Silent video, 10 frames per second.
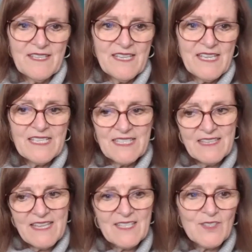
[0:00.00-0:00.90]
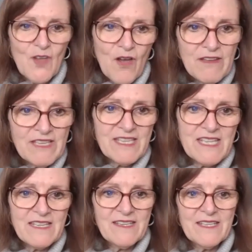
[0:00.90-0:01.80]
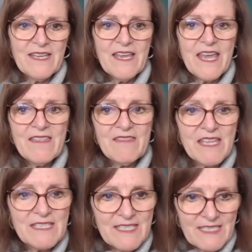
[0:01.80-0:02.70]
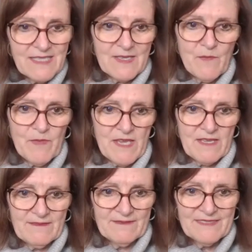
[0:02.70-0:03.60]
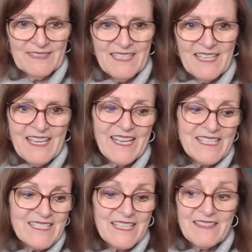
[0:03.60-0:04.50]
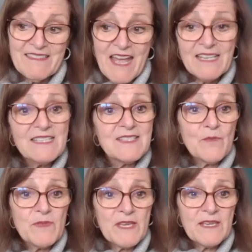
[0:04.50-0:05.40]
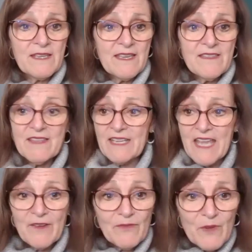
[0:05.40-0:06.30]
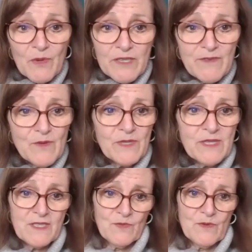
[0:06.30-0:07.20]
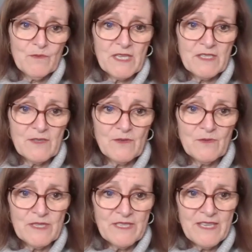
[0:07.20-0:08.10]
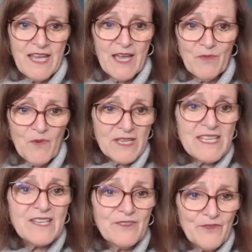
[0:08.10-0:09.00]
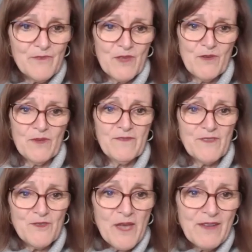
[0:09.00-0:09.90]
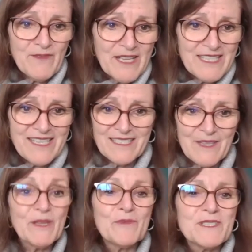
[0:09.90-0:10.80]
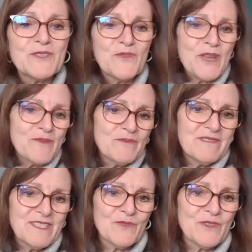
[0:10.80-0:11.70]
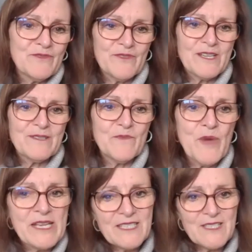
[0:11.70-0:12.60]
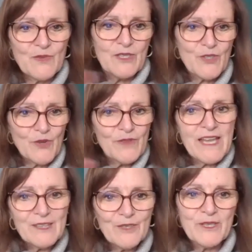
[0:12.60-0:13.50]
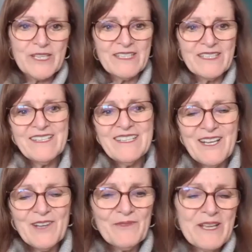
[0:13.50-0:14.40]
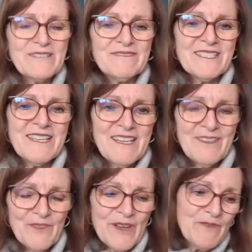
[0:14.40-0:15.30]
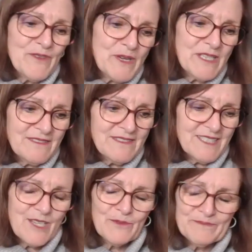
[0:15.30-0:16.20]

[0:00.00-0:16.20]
He said they saw a need and they did something. And he said, that is something that every one of you in this room can do. I want to hear from you if you have ideas. I mean, it was a great sort of way to sort of turn that learning around for everyone. So,